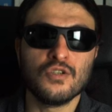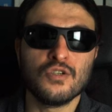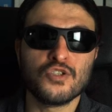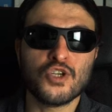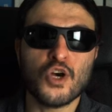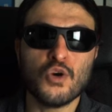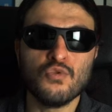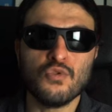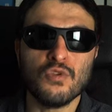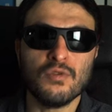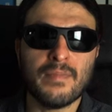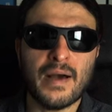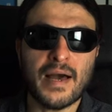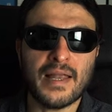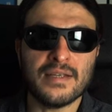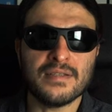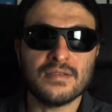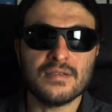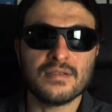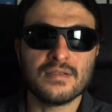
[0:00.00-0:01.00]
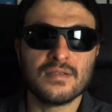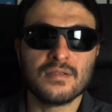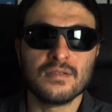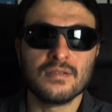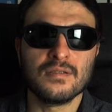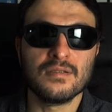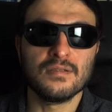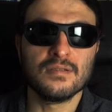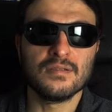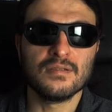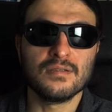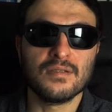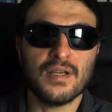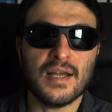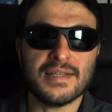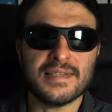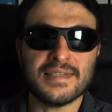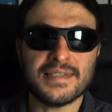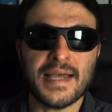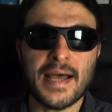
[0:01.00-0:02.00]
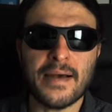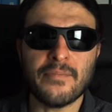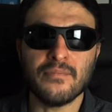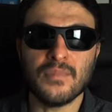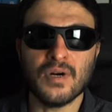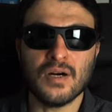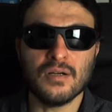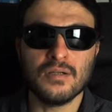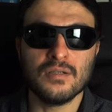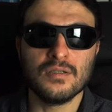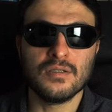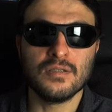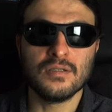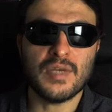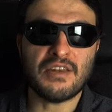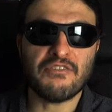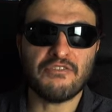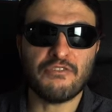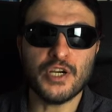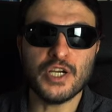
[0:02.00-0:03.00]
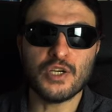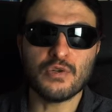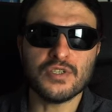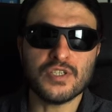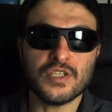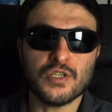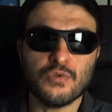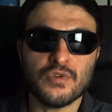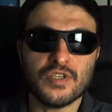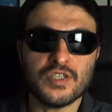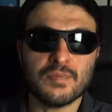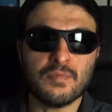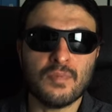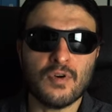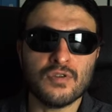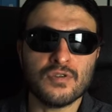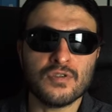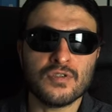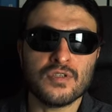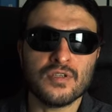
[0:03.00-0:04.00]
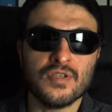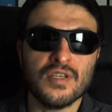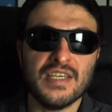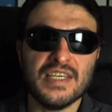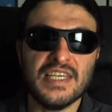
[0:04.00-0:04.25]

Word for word: tonal balance, and timbre and frequency response,